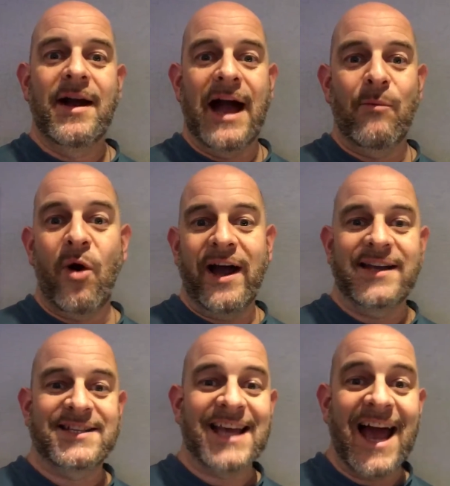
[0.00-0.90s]
and what I
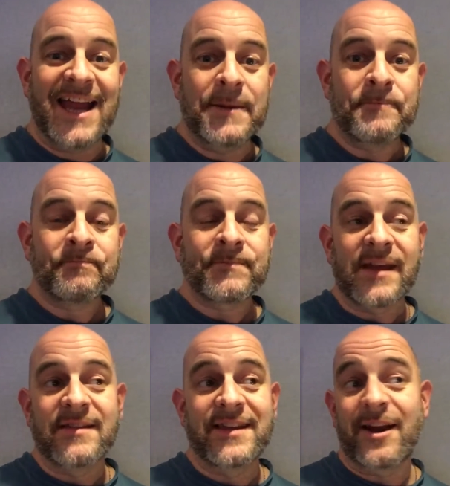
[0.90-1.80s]
can say,
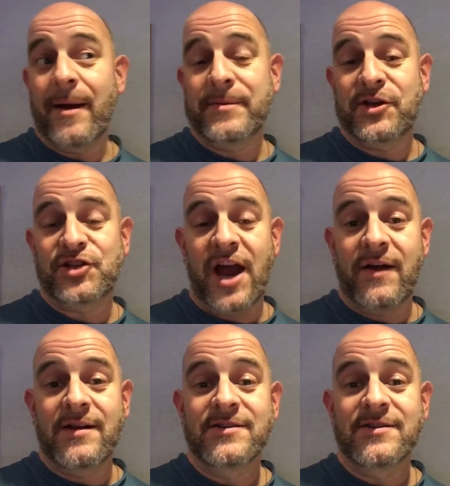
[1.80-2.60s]
then I'm happy to share it.